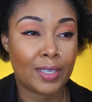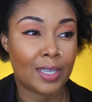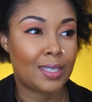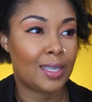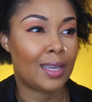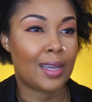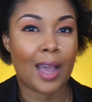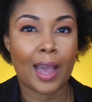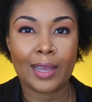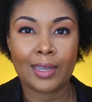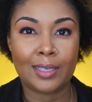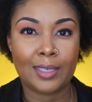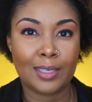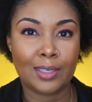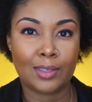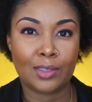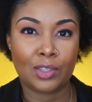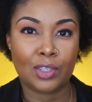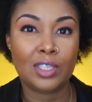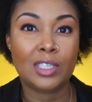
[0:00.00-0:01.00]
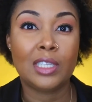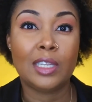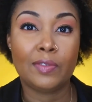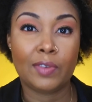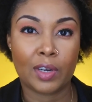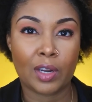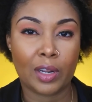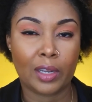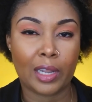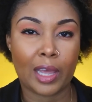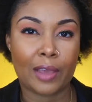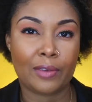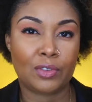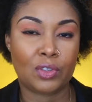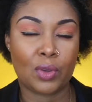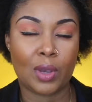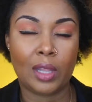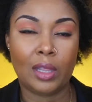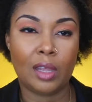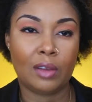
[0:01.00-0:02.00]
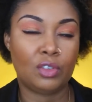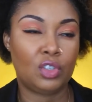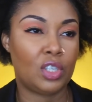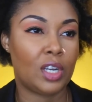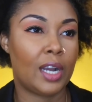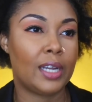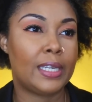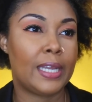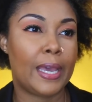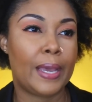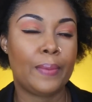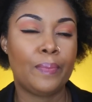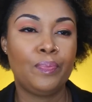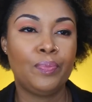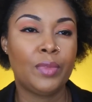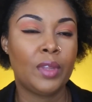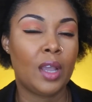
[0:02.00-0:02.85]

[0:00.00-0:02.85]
That's like ideal. She's living her life, so I love Sade.